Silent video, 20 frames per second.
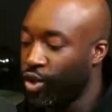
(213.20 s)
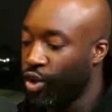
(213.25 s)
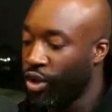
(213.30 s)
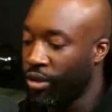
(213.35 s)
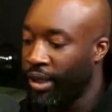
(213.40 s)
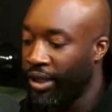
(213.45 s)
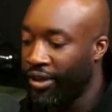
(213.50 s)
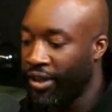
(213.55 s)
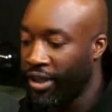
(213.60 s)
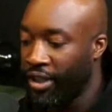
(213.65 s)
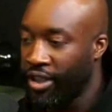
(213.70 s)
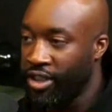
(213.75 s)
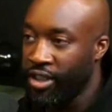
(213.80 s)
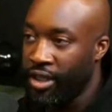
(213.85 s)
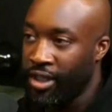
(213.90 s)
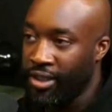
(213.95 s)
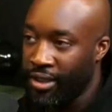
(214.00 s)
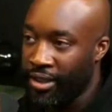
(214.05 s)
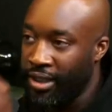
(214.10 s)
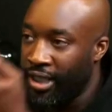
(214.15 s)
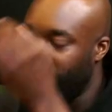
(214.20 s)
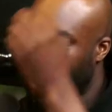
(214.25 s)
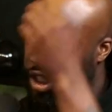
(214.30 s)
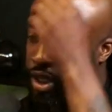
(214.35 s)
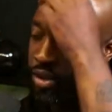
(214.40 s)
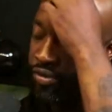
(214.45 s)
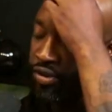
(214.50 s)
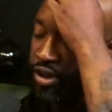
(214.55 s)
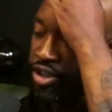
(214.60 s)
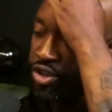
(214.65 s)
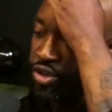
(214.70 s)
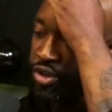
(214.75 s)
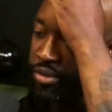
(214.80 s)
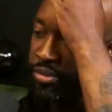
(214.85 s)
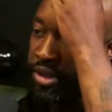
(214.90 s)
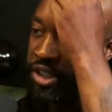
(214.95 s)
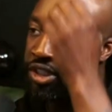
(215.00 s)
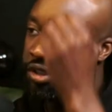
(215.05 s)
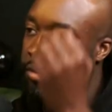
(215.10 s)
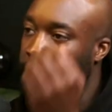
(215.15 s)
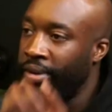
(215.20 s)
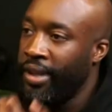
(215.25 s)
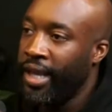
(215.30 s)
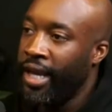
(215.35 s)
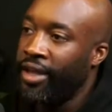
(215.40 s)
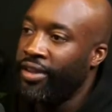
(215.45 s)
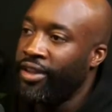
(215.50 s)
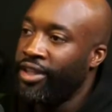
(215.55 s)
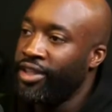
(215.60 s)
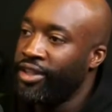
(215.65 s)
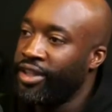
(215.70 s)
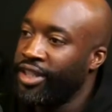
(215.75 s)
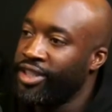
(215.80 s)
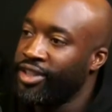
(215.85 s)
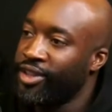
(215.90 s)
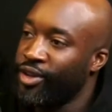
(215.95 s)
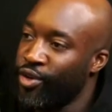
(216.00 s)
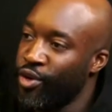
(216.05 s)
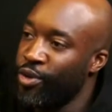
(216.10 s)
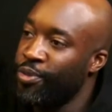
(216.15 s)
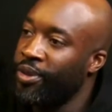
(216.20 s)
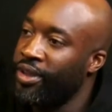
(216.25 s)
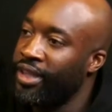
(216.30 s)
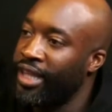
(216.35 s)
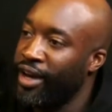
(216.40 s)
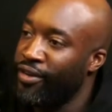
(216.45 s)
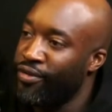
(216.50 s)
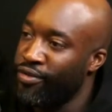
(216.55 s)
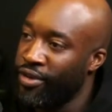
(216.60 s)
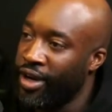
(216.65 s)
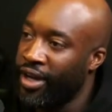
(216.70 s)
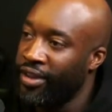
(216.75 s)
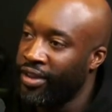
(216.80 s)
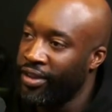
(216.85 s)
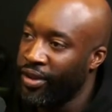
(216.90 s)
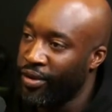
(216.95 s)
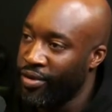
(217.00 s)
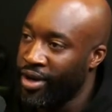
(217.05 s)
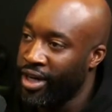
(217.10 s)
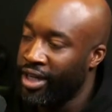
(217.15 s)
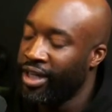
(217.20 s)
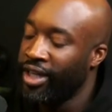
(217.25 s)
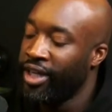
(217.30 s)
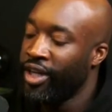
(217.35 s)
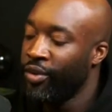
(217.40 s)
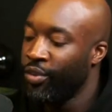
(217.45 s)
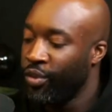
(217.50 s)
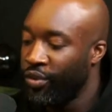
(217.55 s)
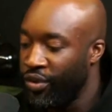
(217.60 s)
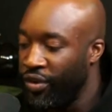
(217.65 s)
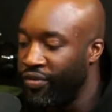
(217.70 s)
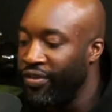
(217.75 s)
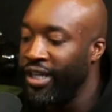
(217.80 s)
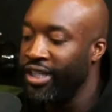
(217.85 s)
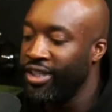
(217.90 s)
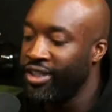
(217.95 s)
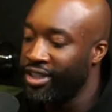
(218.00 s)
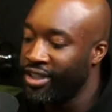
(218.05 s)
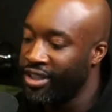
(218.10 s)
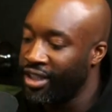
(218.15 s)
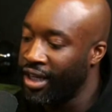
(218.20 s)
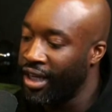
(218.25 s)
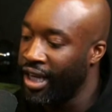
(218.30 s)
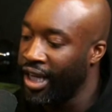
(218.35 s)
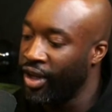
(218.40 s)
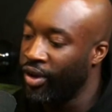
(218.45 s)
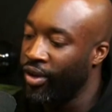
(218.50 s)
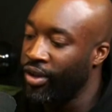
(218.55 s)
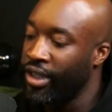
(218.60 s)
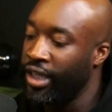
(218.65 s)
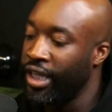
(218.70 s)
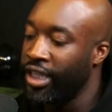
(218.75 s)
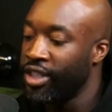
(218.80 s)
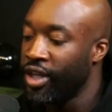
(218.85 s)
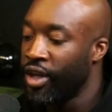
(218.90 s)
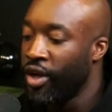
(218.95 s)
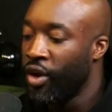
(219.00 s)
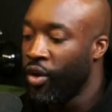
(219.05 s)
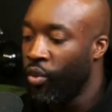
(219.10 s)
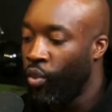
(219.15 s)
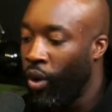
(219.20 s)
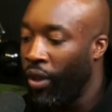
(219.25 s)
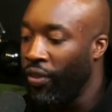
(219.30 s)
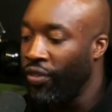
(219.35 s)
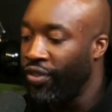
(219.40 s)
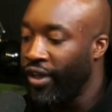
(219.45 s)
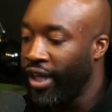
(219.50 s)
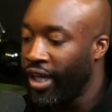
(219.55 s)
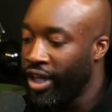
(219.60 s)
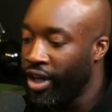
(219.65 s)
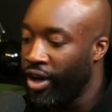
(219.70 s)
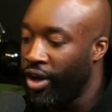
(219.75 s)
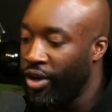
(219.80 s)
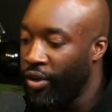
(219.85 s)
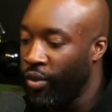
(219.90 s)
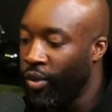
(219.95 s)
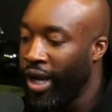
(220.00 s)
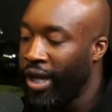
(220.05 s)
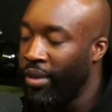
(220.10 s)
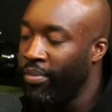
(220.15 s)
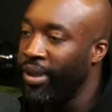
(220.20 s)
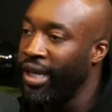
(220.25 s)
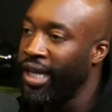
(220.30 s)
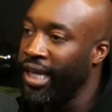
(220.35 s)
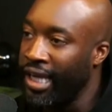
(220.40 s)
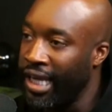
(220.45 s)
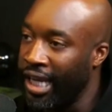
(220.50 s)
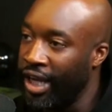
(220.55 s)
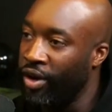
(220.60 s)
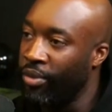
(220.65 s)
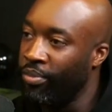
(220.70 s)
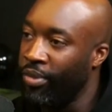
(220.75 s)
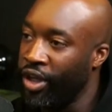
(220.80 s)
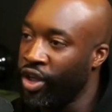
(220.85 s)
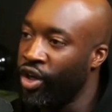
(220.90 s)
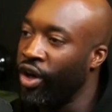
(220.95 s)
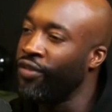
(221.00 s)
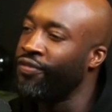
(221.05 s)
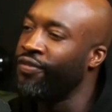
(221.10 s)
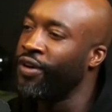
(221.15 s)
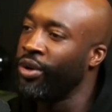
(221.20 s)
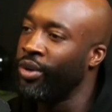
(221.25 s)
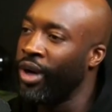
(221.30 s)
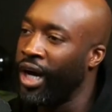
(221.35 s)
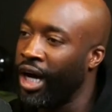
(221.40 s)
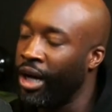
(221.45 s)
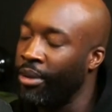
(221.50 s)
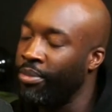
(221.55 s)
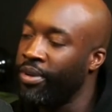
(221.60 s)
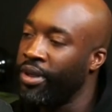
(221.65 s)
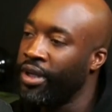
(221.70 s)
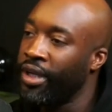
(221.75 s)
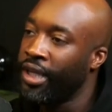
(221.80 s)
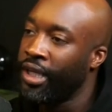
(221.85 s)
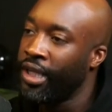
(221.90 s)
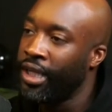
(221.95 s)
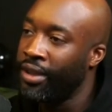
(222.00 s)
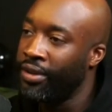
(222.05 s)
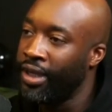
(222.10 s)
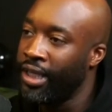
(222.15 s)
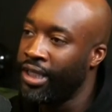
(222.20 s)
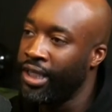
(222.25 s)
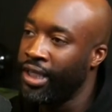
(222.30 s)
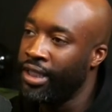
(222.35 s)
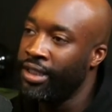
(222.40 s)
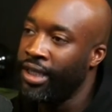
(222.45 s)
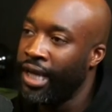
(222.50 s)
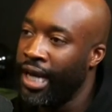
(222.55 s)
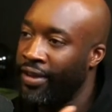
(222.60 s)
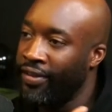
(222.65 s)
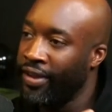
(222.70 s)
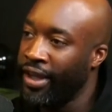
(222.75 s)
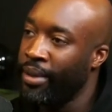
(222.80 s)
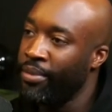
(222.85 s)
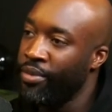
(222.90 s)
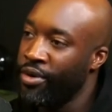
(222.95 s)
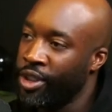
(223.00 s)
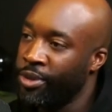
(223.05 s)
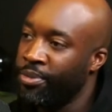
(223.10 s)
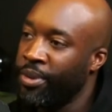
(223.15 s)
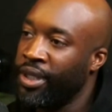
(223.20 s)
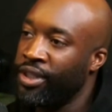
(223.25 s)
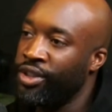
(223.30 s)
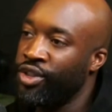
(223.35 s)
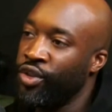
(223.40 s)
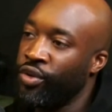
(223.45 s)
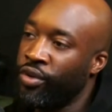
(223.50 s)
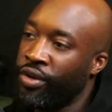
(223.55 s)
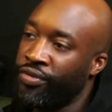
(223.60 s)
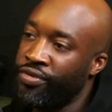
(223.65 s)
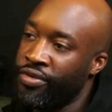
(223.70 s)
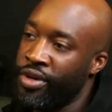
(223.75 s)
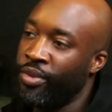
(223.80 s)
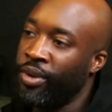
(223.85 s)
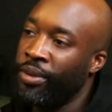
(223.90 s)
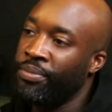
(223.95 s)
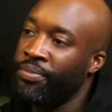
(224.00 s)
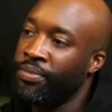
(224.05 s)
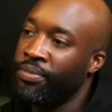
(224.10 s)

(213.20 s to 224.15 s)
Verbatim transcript: talk about the English stars. Let's start with Arsenal. You mentioned there this group of death, right, that they're in, Juventus and Lyon. And it's one thing going away and beating Leon, but you got to follow it up. And they did at the Emirates, beating Zurich 3 1.